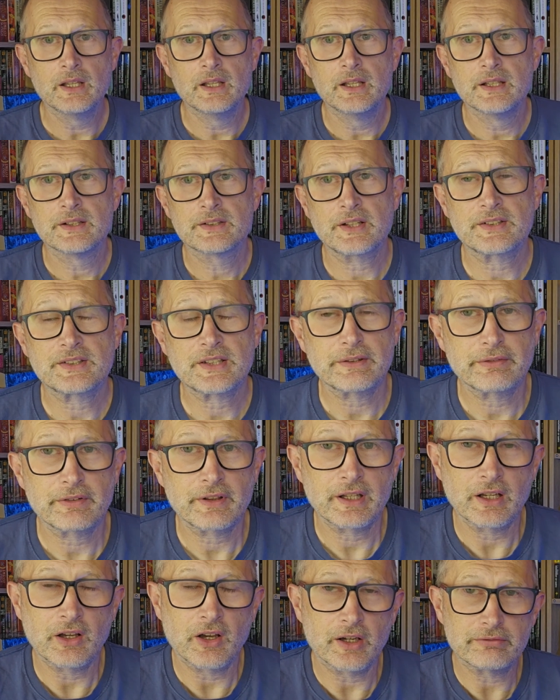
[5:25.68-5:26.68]
So that's
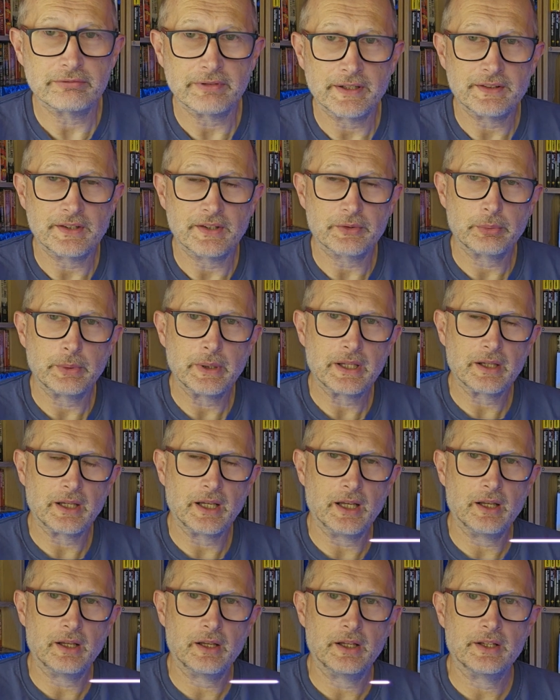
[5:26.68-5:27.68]
everything that I've read this week.
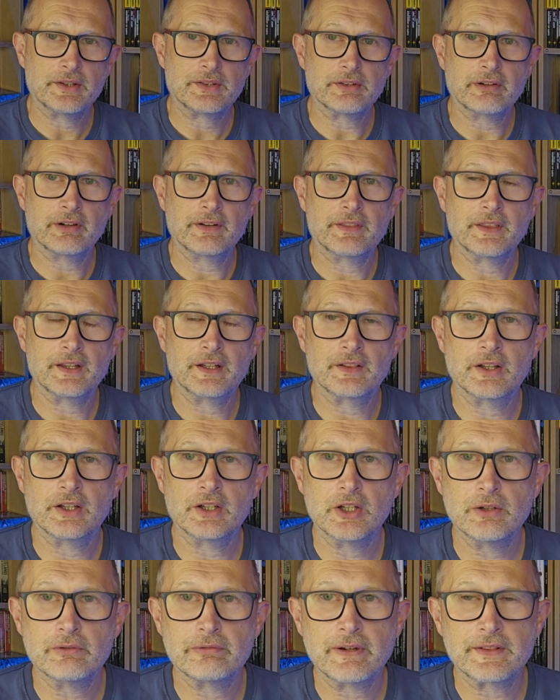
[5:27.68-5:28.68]
Is there anything that
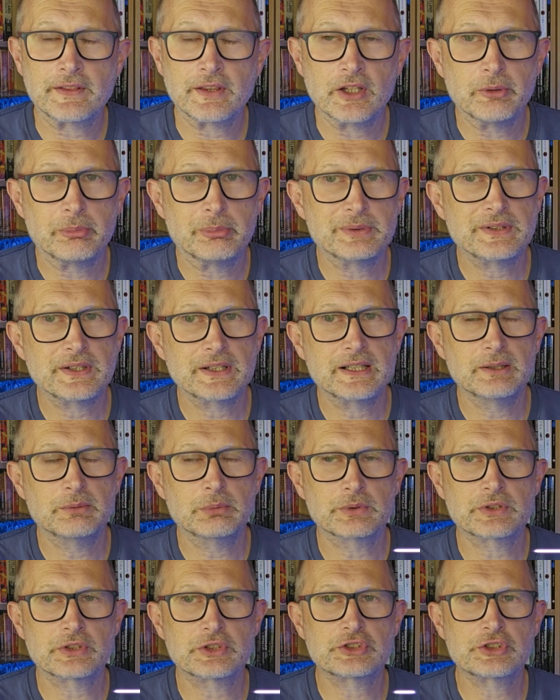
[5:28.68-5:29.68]
you've read that you particularly
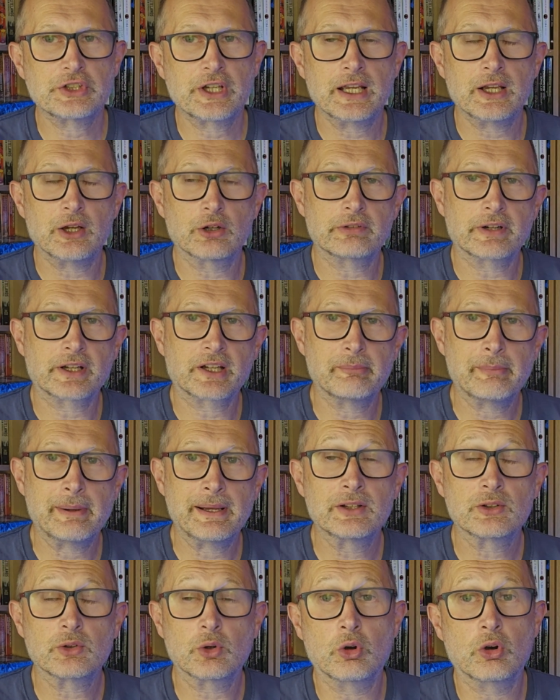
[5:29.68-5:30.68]
want to share or
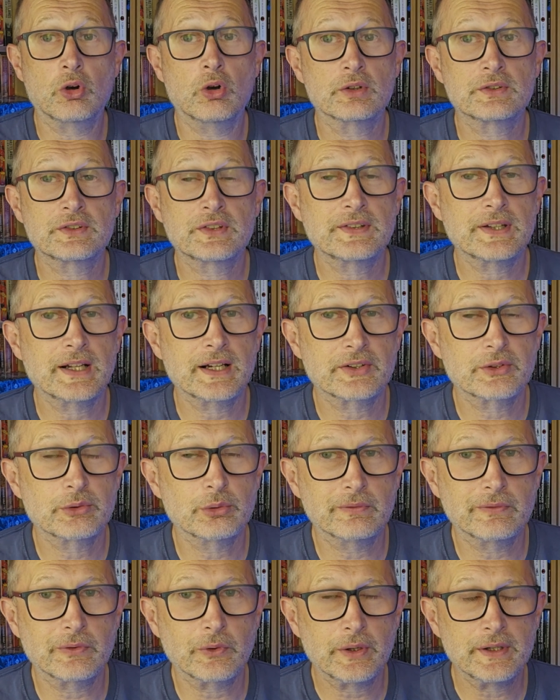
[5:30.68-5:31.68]
recommend or to tell us to
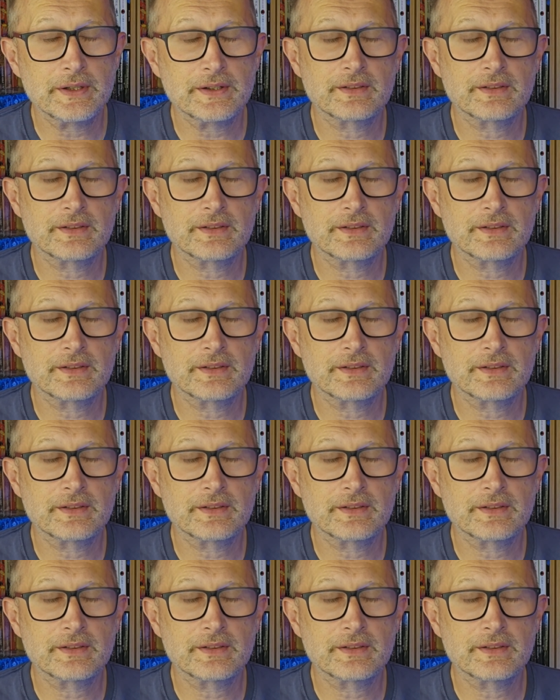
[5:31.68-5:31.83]
avoid?